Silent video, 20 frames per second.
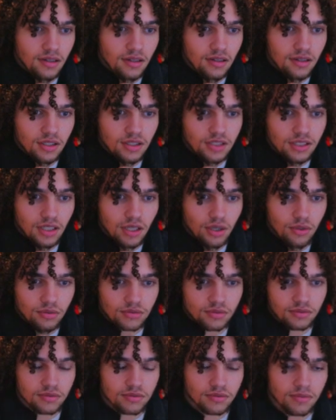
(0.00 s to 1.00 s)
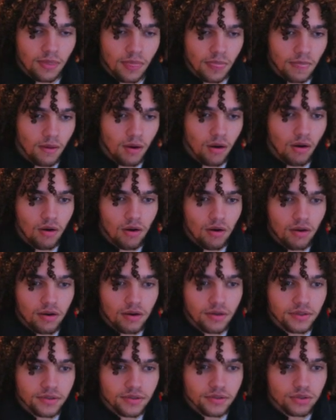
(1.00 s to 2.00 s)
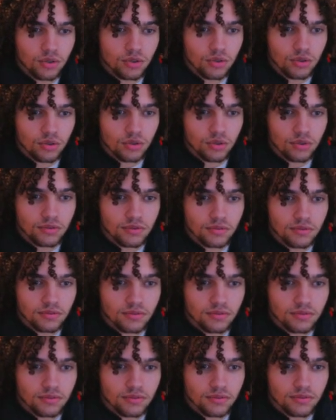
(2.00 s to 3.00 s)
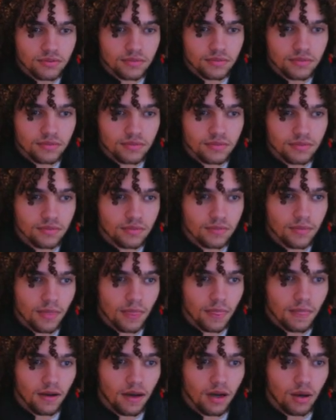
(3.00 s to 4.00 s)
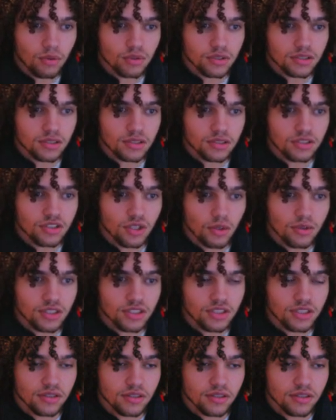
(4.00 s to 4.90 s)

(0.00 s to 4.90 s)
Good to know. Cool. We're just gonna Stone Edge here